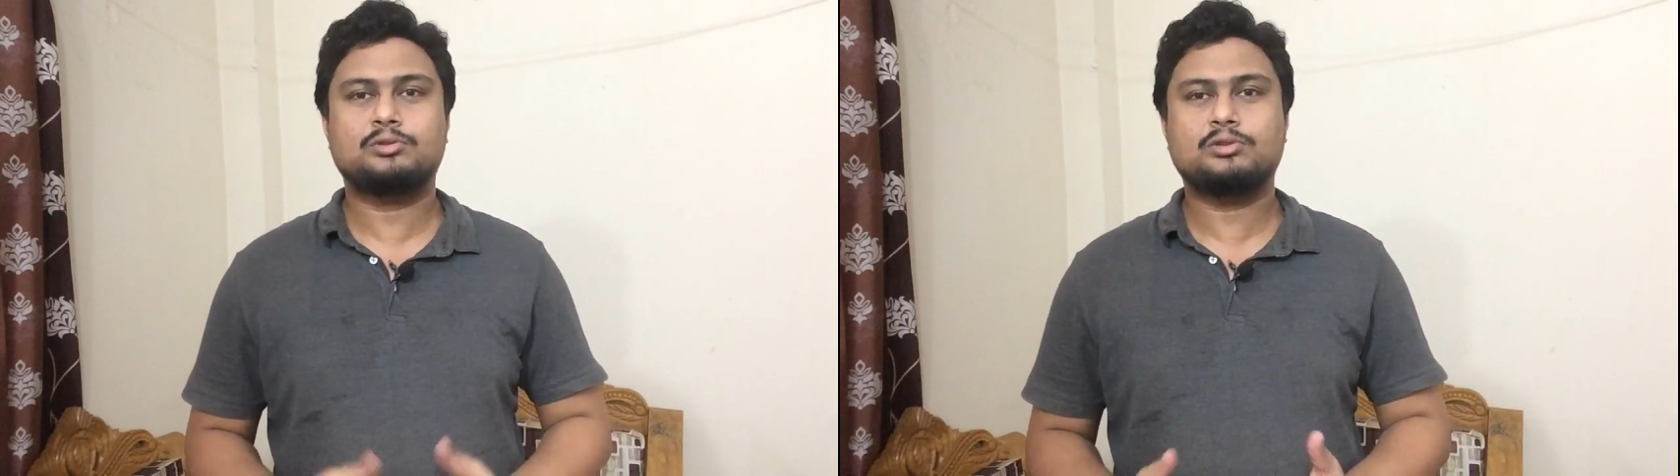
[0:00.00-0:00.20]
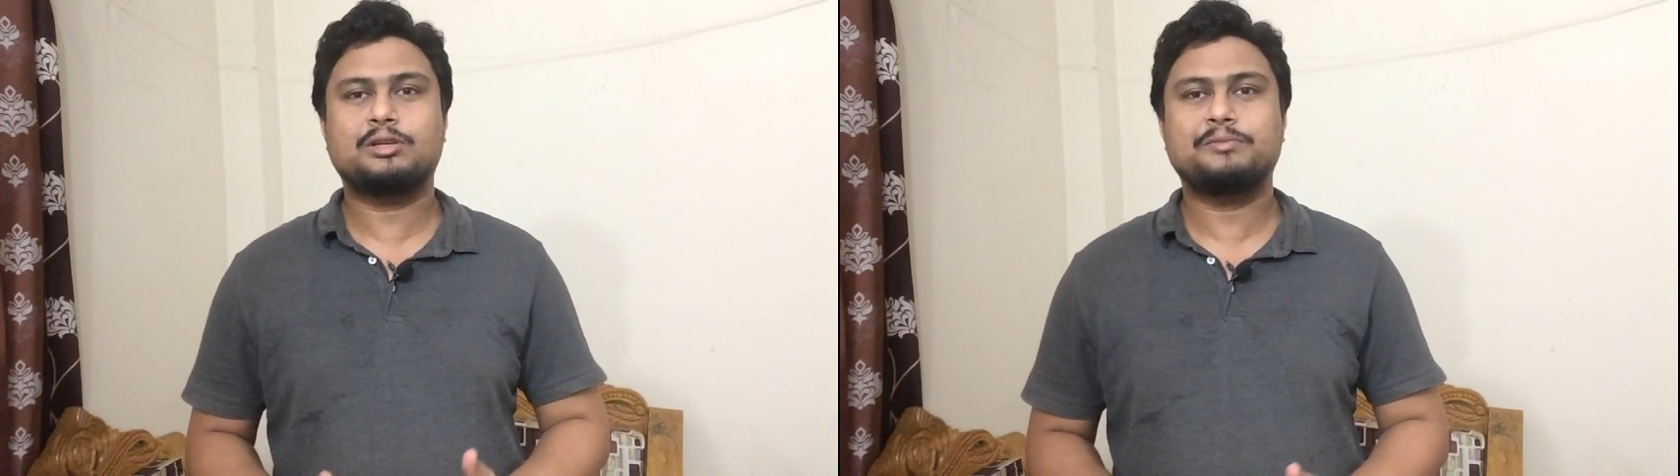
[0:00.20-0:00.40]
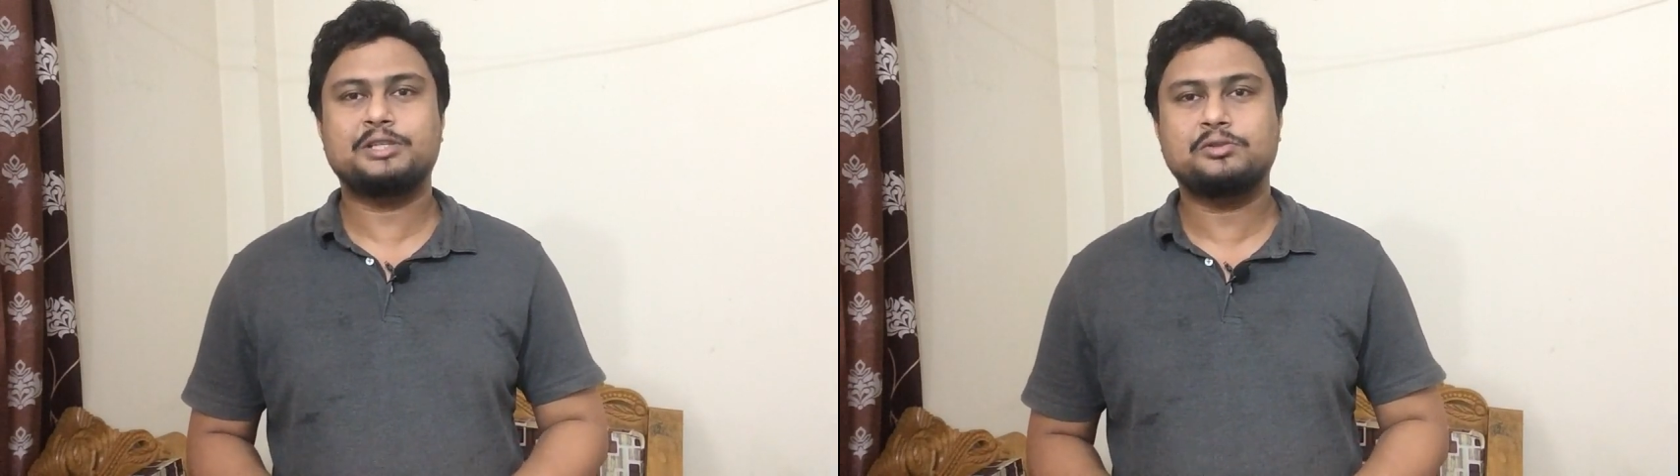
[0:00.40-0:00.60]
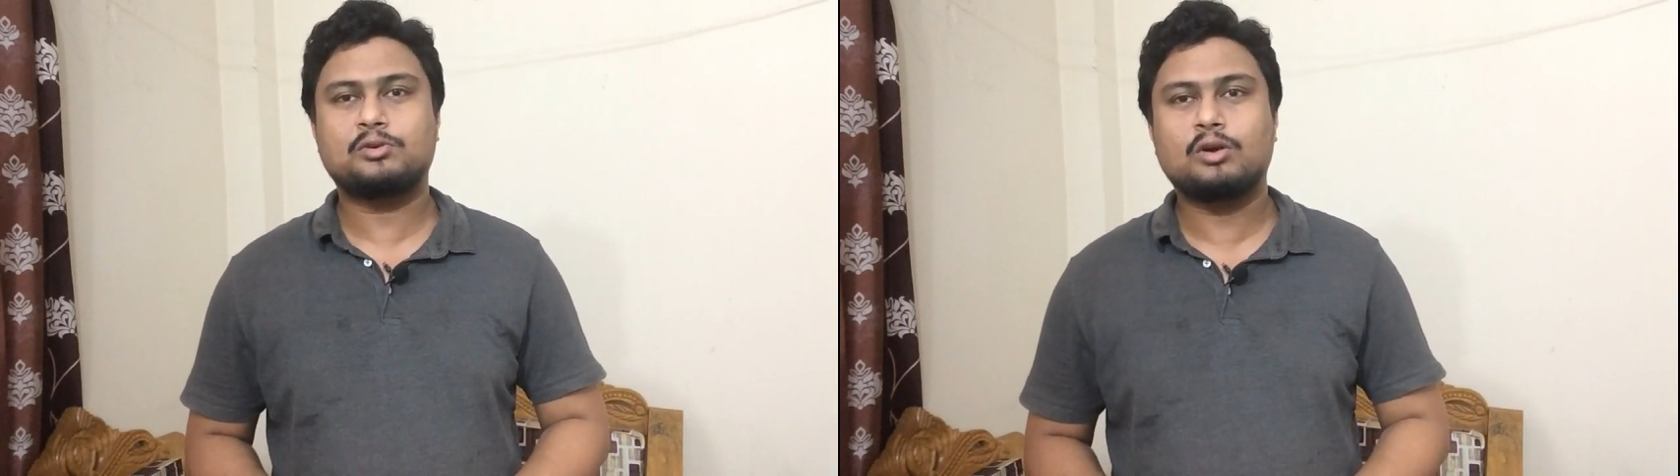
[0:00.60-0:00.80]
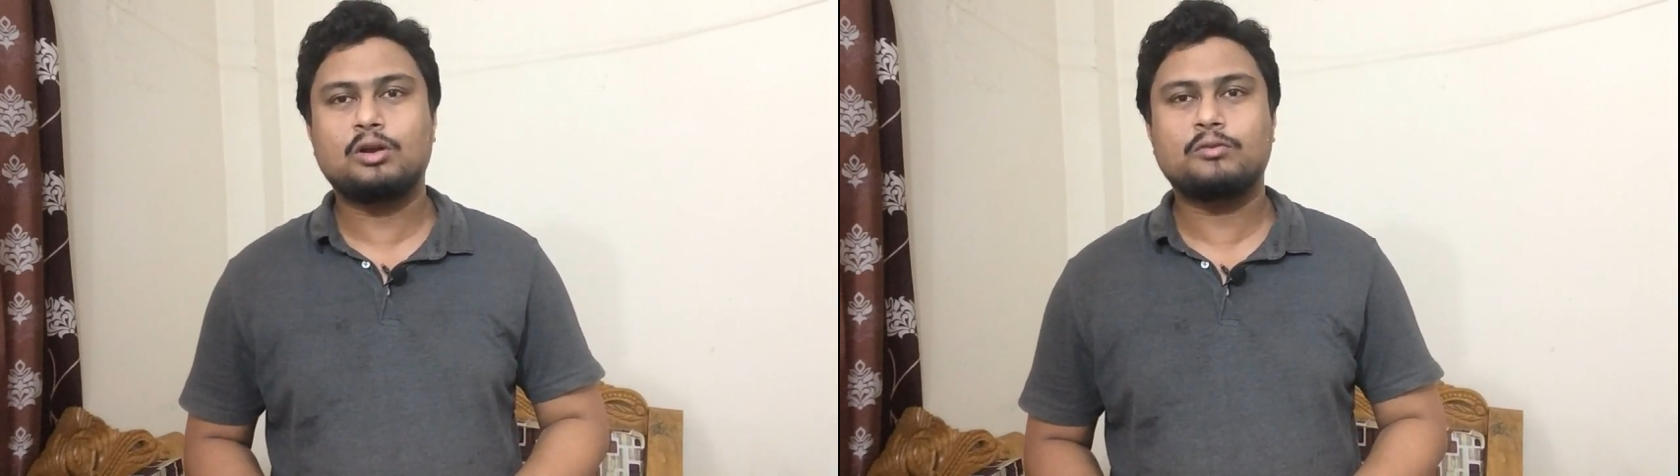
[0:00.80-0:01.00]
do the video
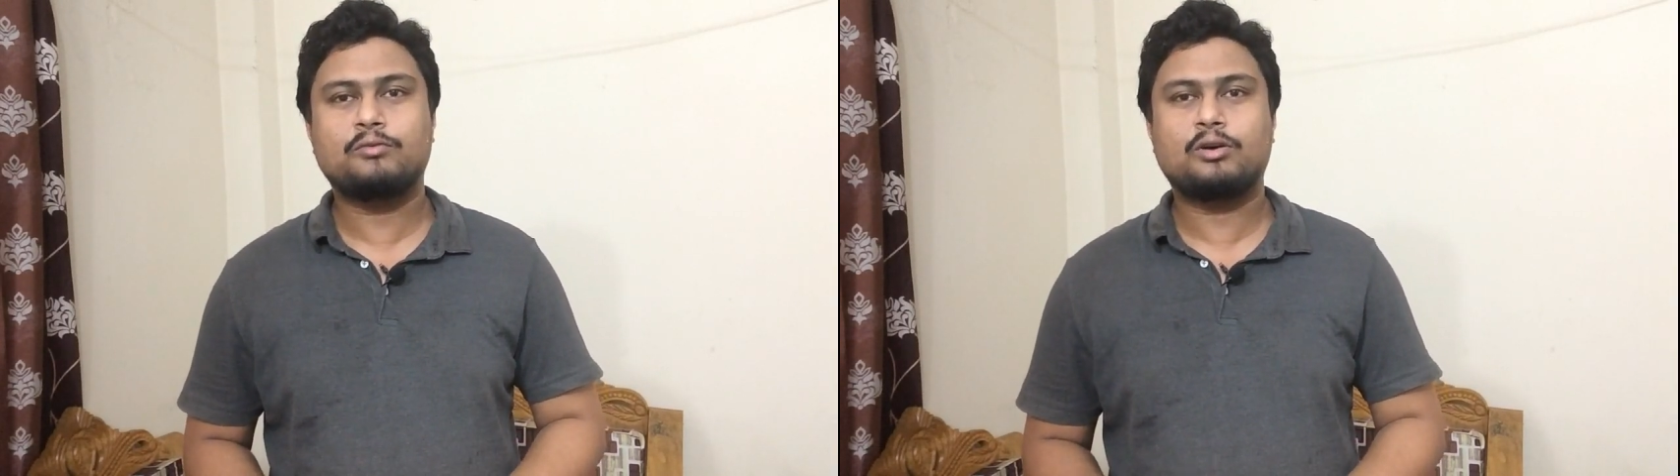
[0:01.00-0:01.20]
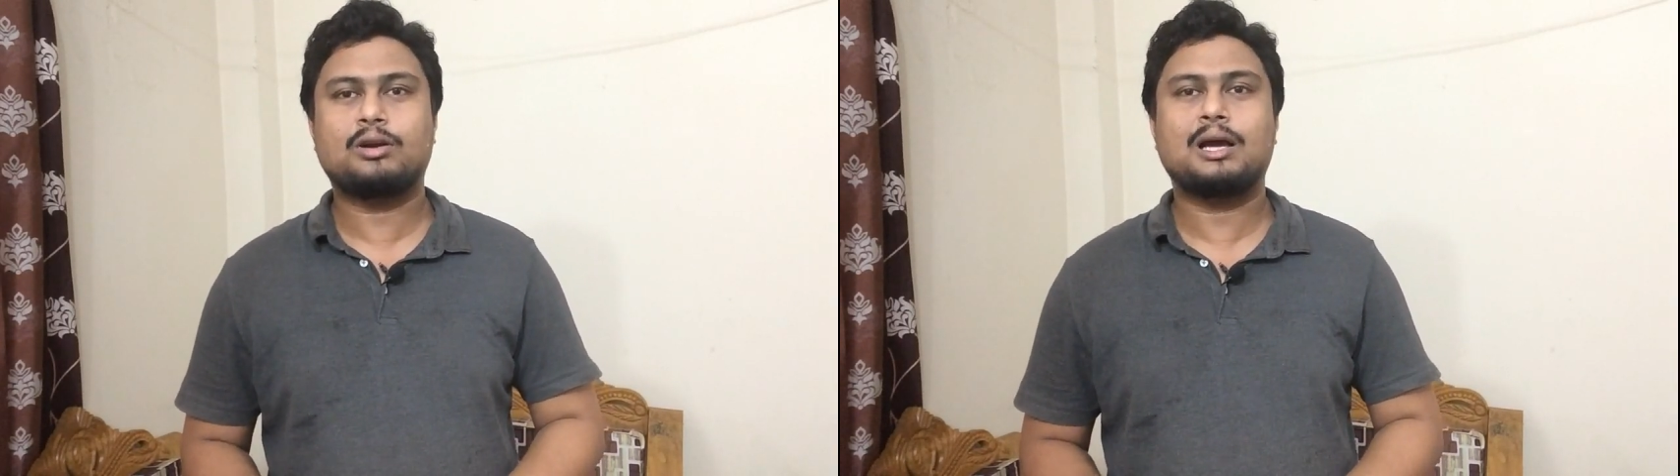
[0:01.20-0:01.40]
call for